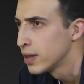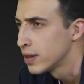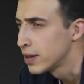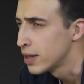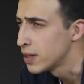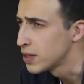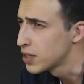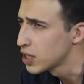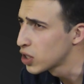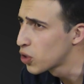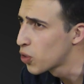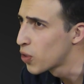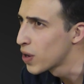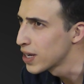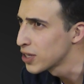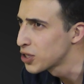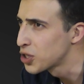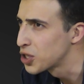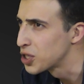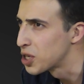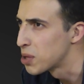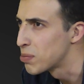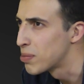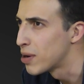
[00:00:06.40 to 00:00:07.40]
There is a
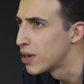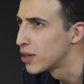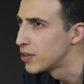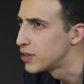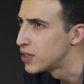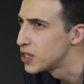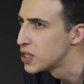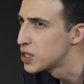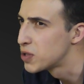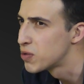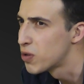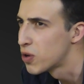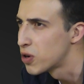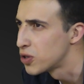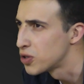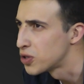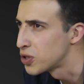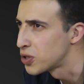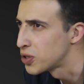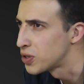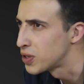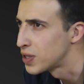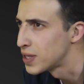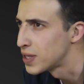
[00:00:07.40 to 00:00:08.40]
question about this verse,